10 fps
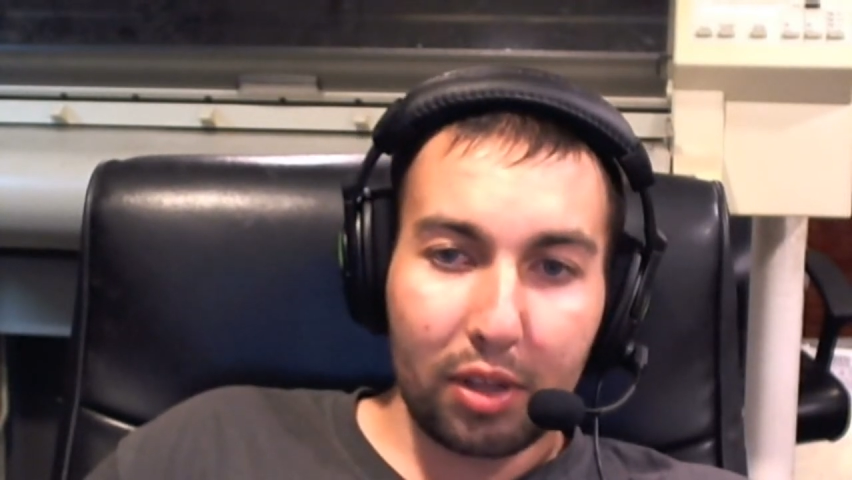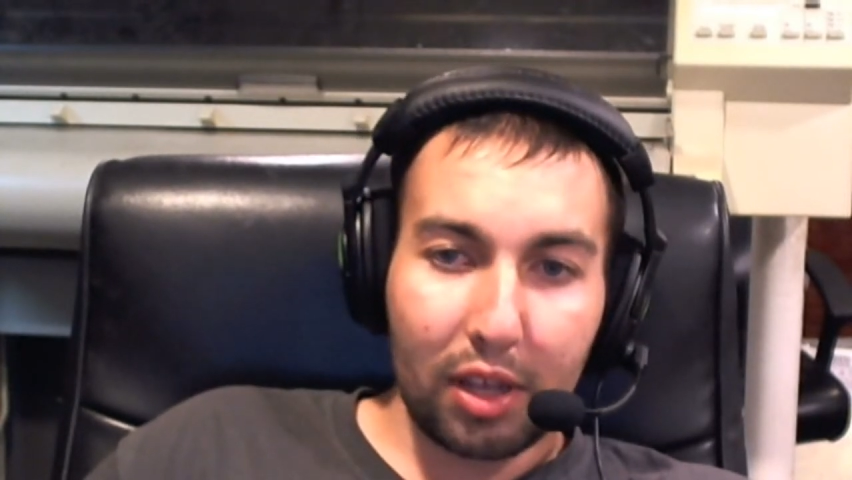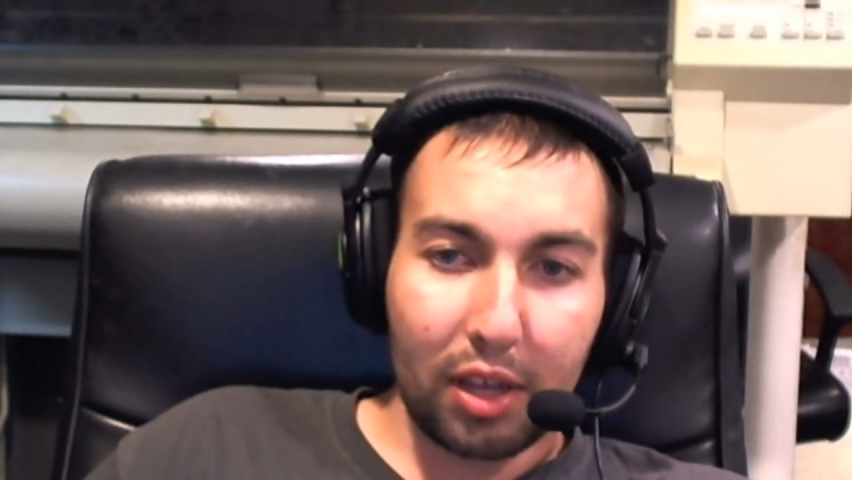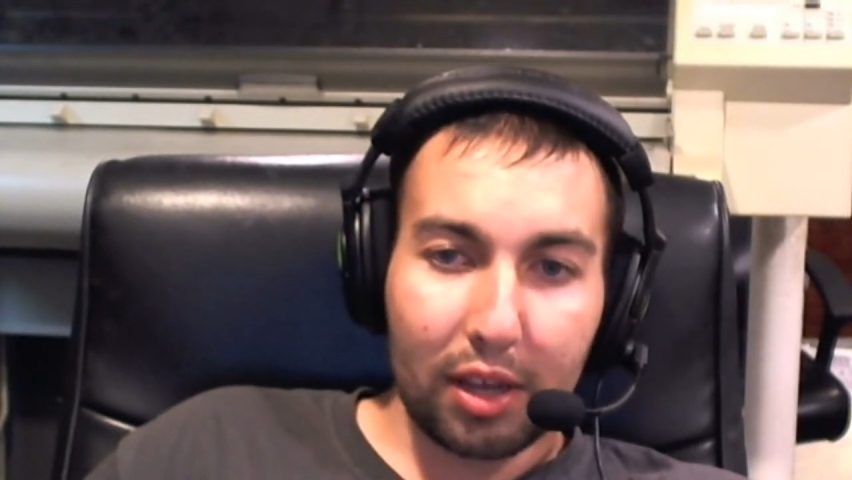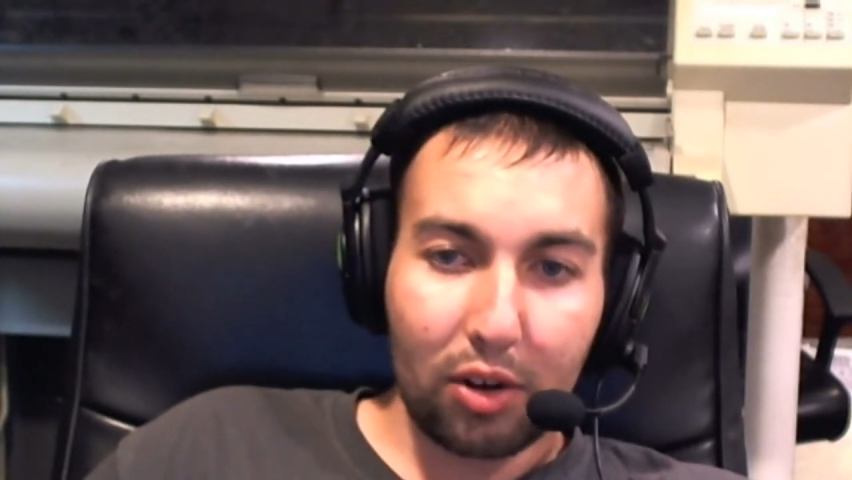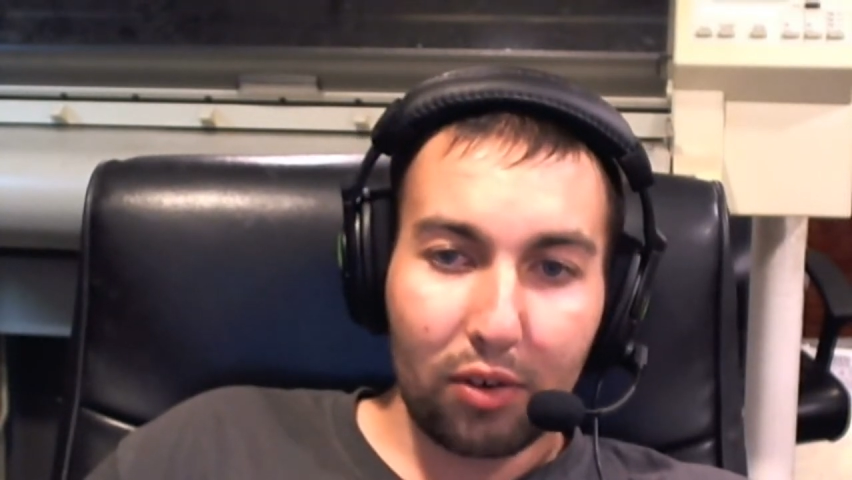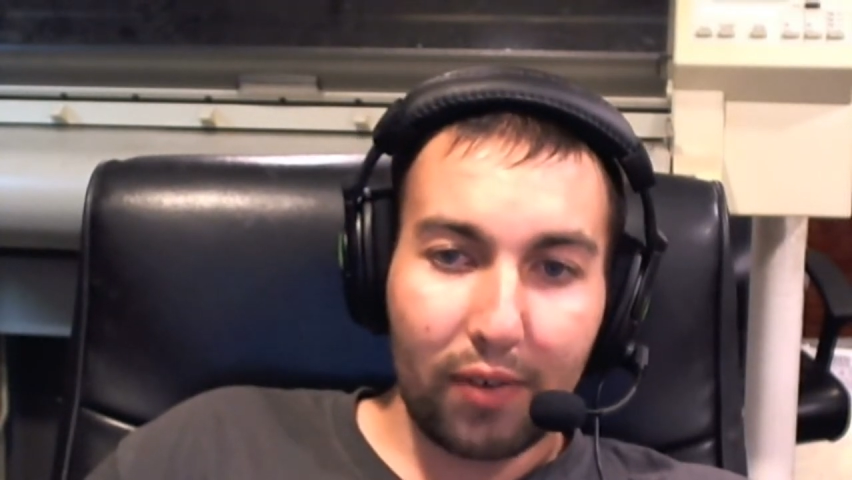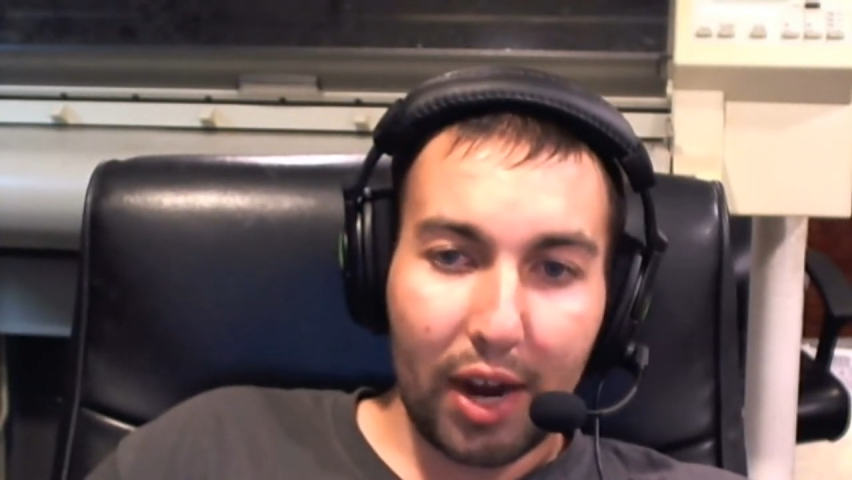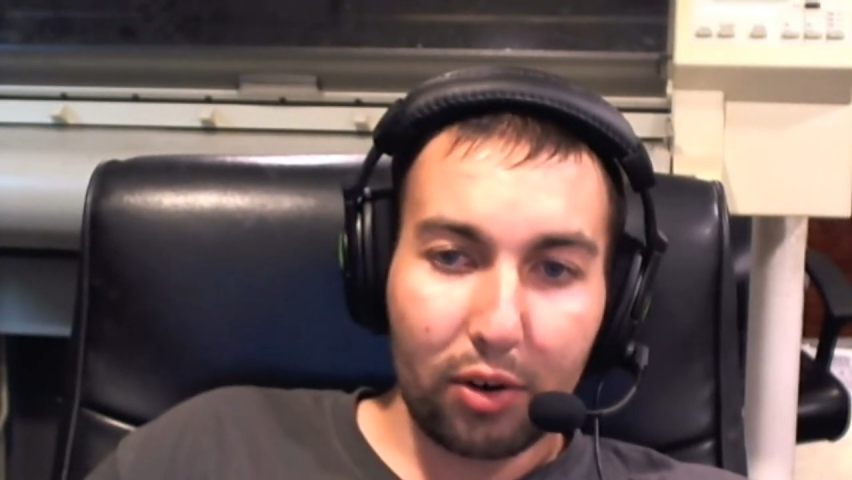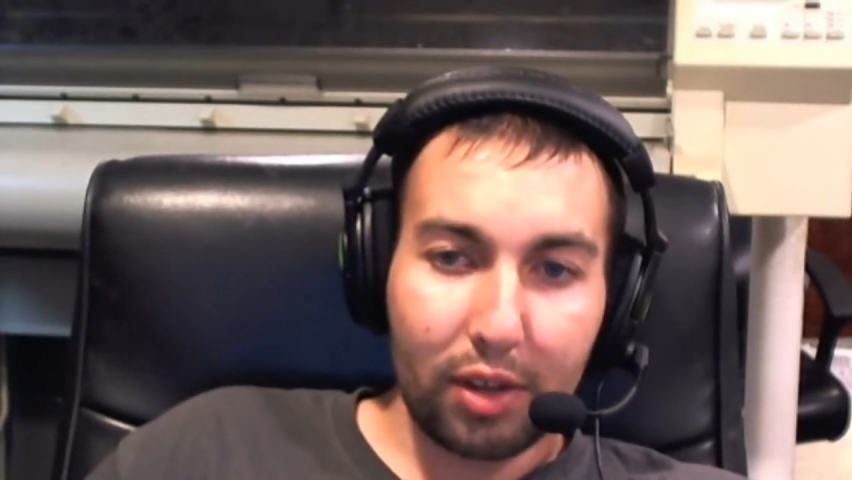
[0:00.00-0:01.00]
The Kindle
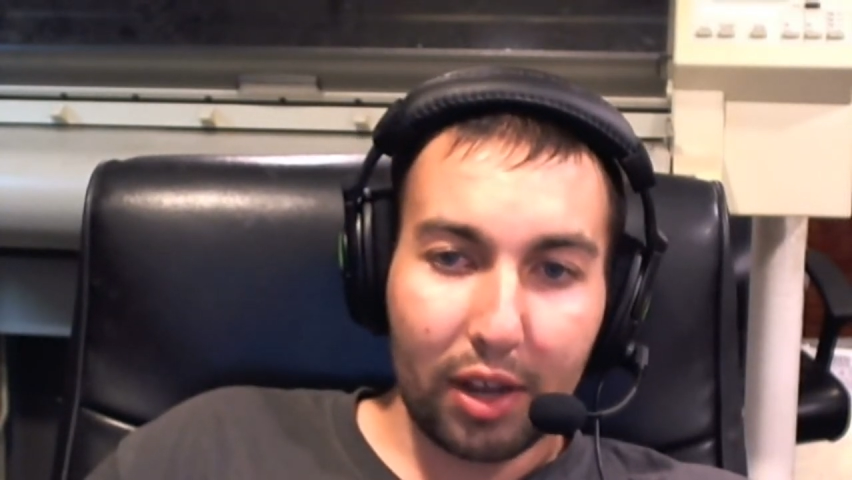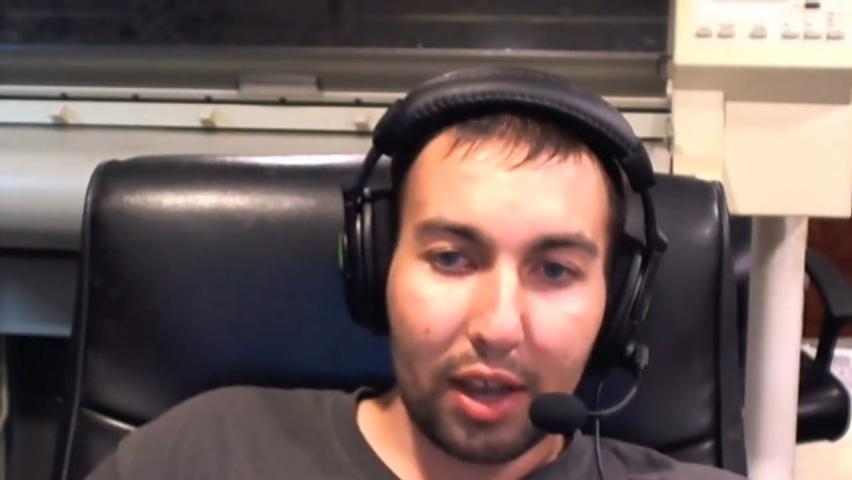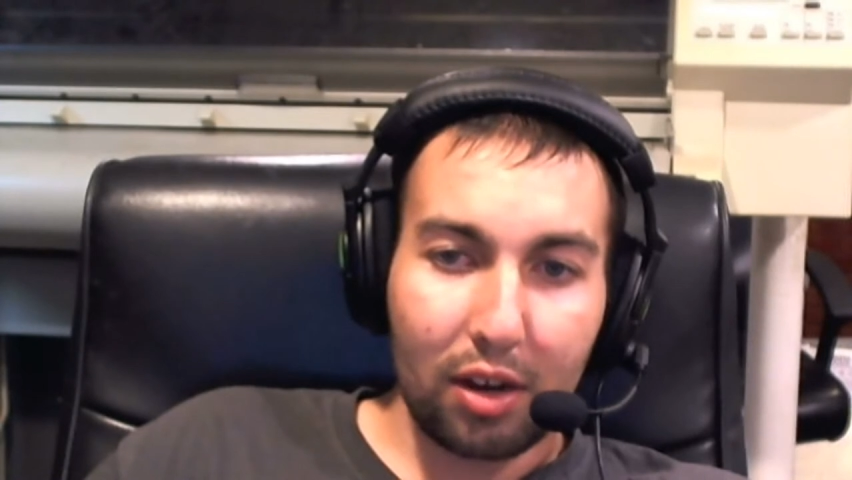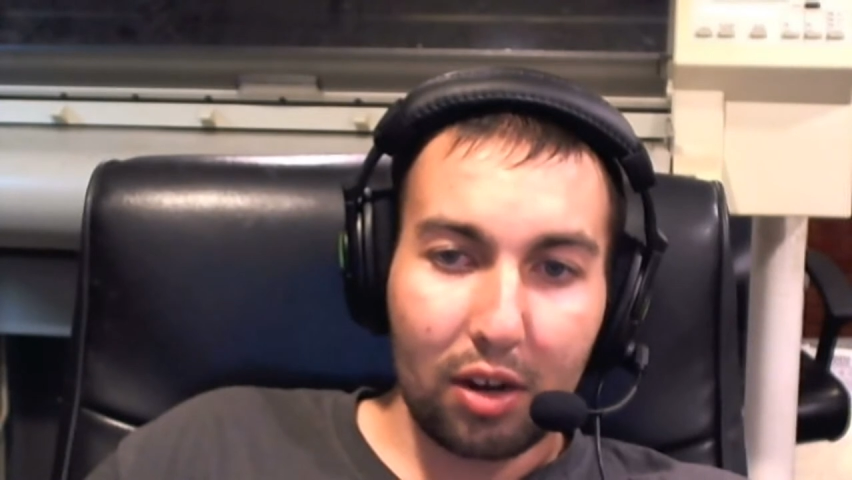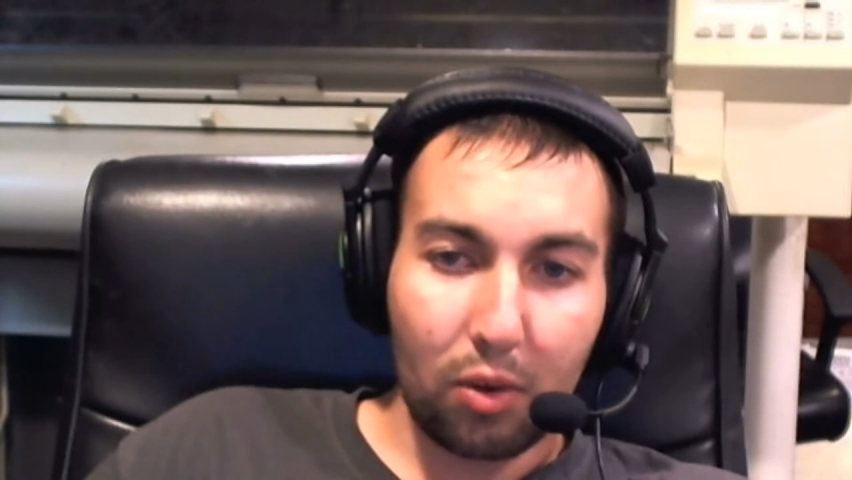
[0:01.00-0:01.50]
Fire is again